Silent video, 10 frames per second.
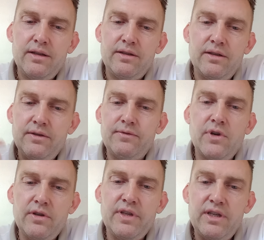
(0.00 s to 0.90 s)
that they've
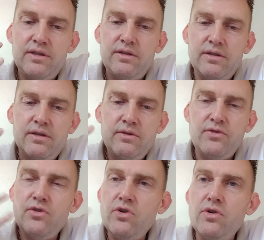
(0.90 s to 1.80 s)
got these
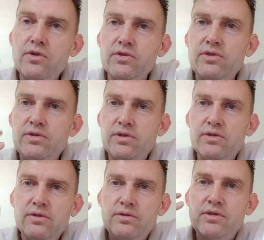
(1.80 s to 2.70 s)
thoughts,
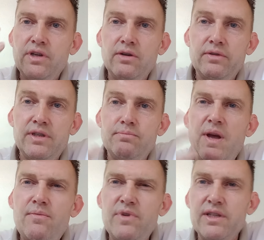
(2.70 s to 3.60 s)
you know, these
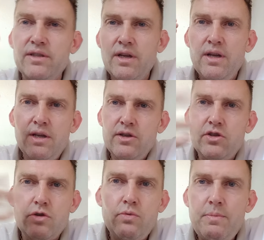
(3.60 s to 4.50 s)
memories
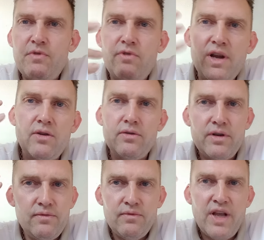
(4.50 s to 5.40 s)
swimming
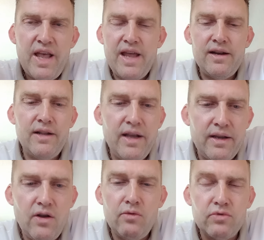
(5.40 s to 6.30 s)
around their head
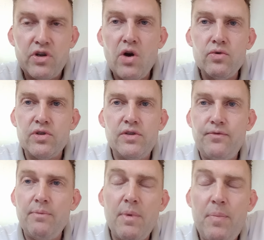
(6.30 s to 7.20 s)
like old ghosts
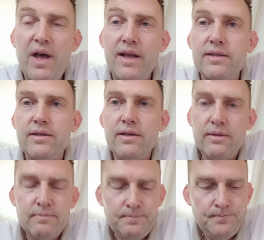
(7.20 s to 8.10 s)
from the past.
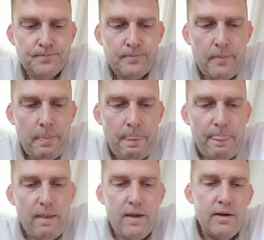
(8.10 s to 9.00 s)

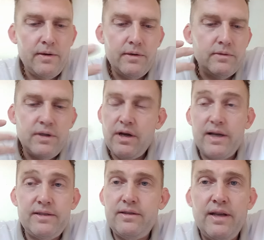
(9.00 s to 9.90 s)
And, you know,
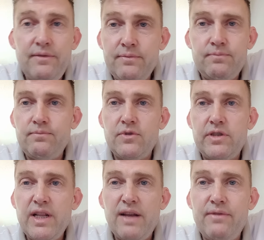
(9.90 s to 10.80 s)
I
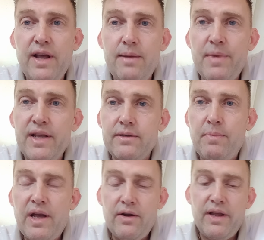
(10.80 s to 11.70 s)
still have nightmares
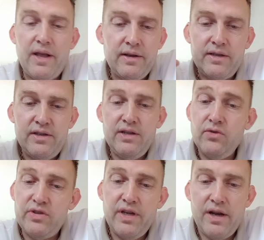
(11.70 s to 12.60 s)
about it. I can
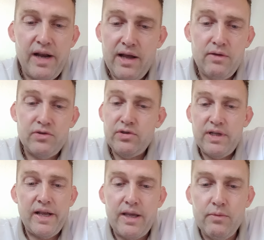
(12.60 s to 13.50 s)
still see it now,
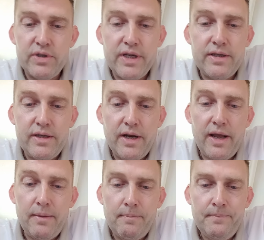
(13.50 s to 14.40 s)
just like it was
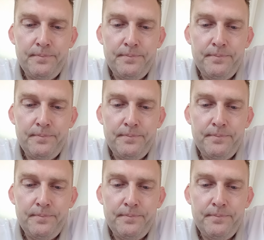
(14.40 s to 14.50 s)
yesterday.